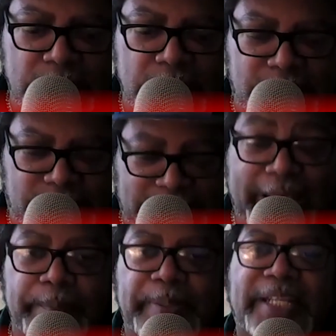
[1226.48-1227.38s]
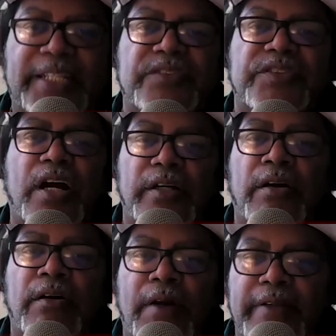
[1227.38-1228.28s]
stay being
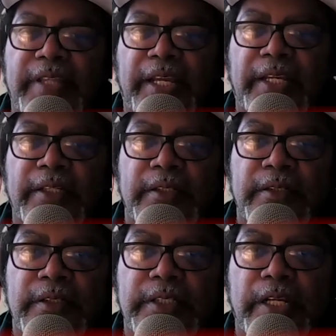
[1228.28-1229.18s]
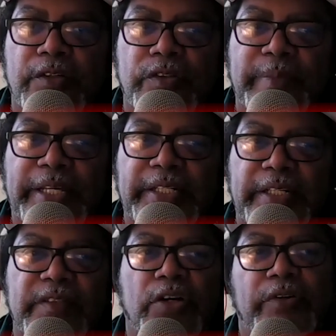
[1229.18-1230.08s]
Stargirl, I think. You know what I mean?
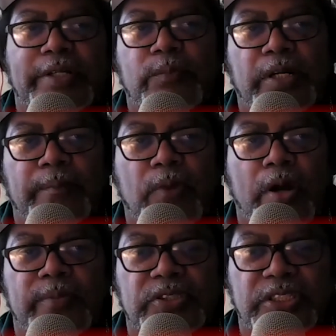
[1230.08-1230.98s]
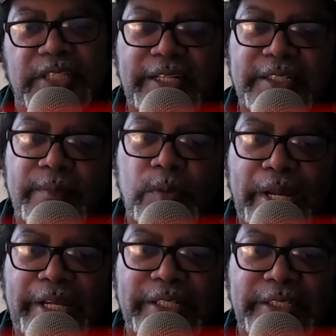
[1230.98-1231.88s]
Even though he wanted Barbara to take them
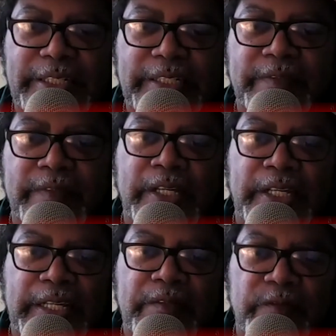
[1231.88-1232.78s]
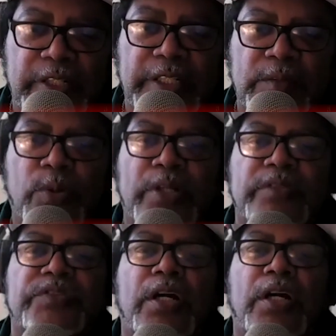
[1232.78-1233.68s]
away and leave, he really
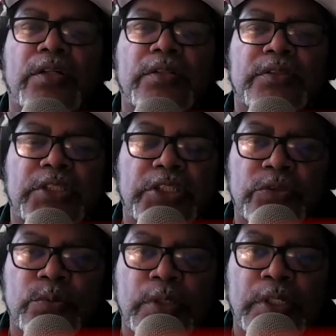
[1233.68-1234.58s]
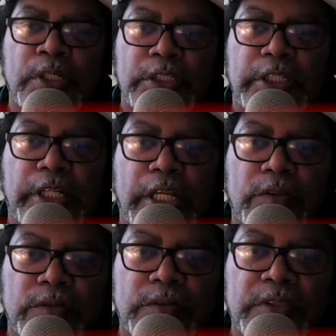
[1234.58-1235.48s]
wants her to, you
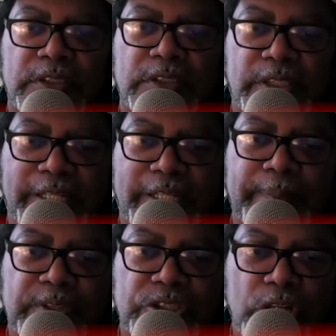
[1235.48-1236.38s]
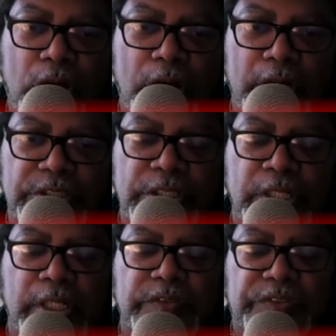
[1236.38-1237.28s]
know, keep up the charge.
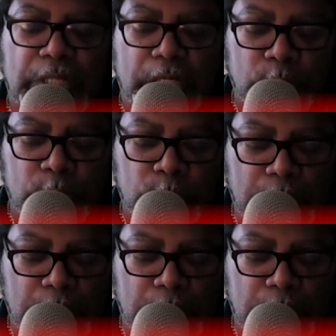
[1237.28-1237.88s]
So